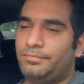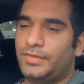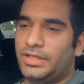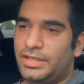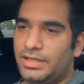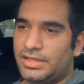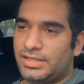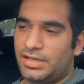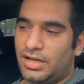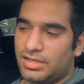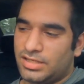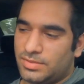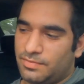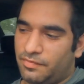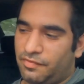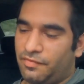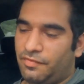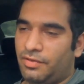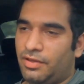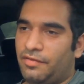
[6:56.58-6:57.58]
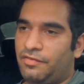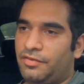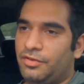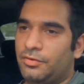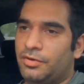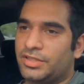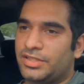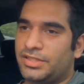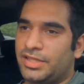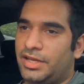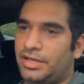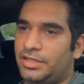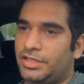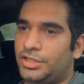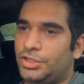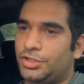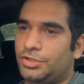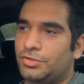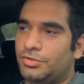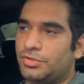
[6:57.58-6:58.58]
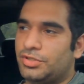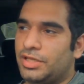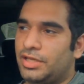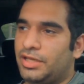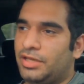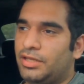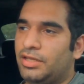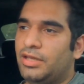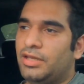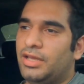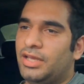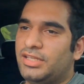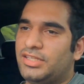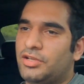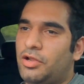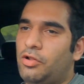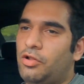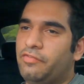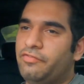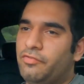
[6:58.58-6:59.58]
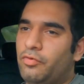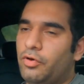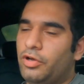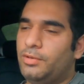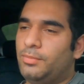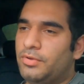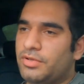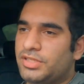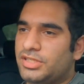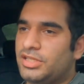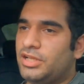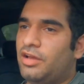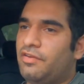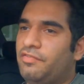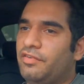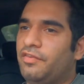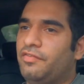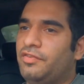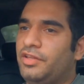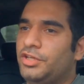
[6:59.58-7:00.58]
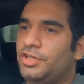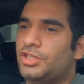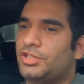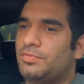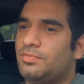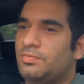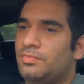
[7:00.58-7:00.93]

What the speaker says: It's got a few aesthetic issues, and it's all avoidable stuff if they just